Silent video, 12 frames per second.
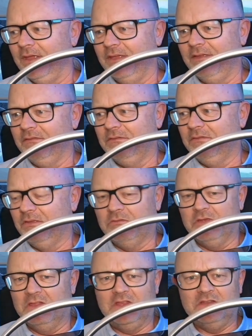
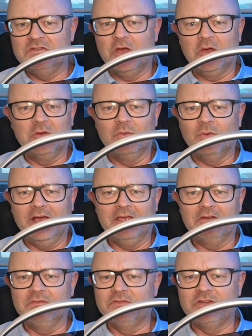There's no way
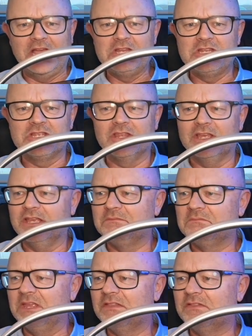of changing the
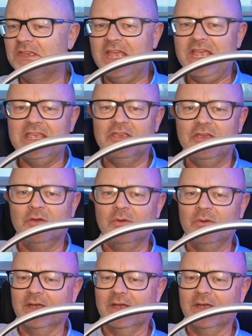EQ,